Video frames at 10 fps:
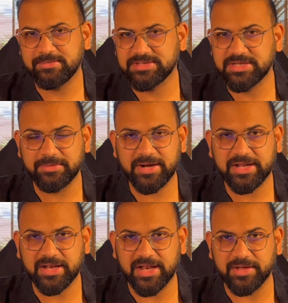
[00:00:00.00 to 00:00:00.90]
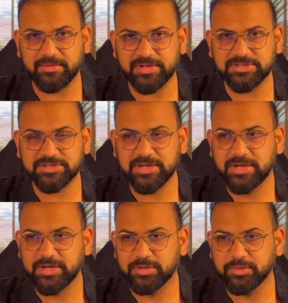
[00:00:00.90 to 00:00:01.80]
cinematic language
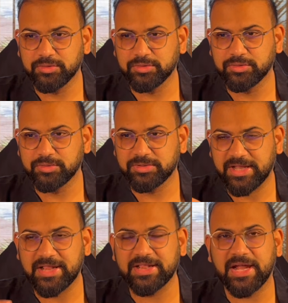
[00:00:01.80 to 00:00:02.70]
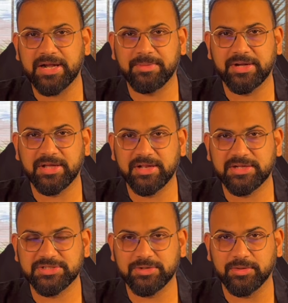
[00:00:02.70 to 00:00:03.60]
to tell that particular
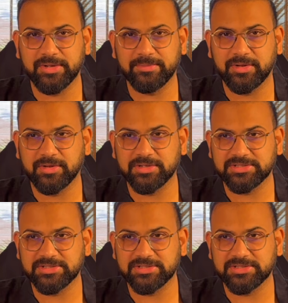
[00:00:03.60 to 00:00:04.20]
story, because